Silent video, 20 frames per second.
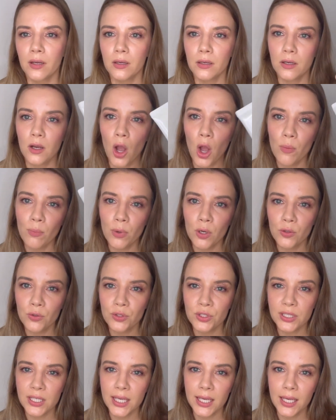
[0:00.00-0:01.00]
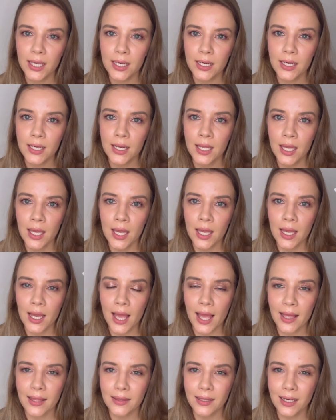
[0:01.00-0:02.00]
combo skin
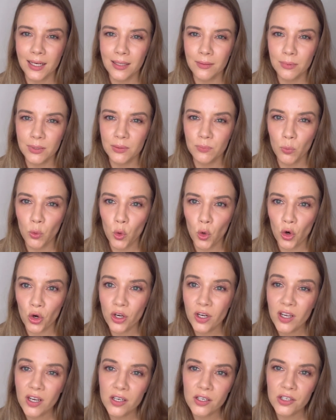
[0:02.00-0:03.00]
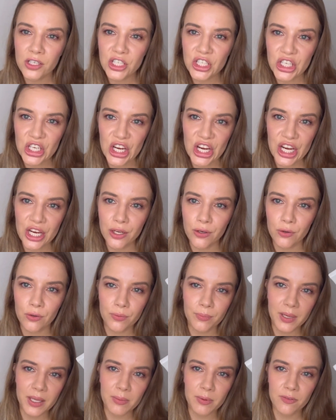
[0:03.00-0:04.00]
and a little bit more nourishing,
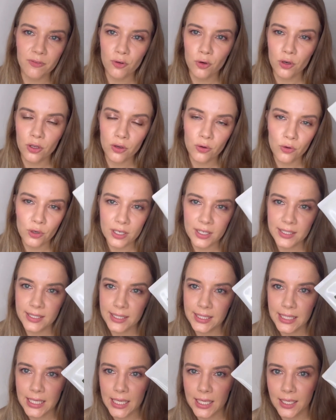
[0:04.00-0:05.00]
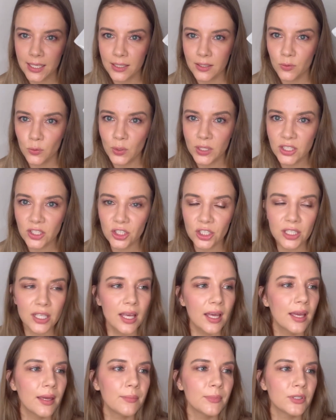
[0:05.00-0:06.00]
or maybe for the oily skin in the winter
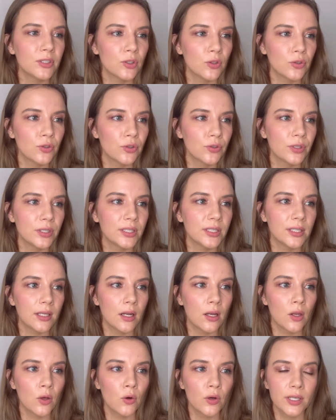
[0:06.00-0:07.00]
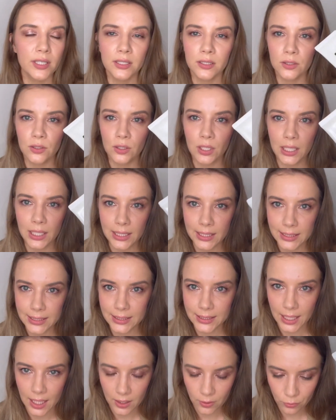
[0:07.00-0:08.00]
time is also this Aloe Soothing
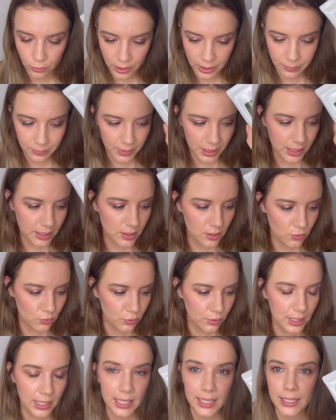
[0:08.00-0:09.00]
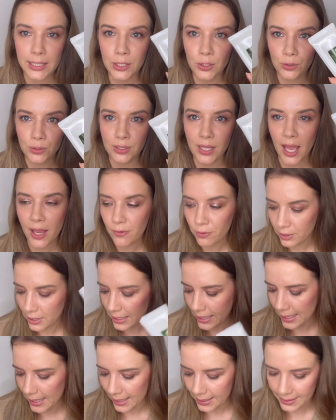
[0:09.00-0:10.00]
Sun Cream. It's really good, I
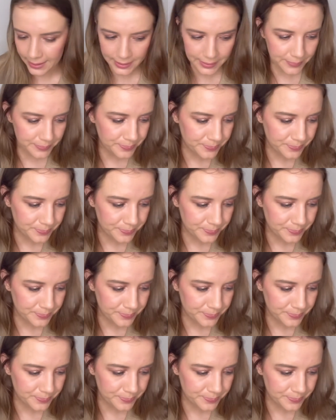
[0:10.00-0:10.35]
really like it.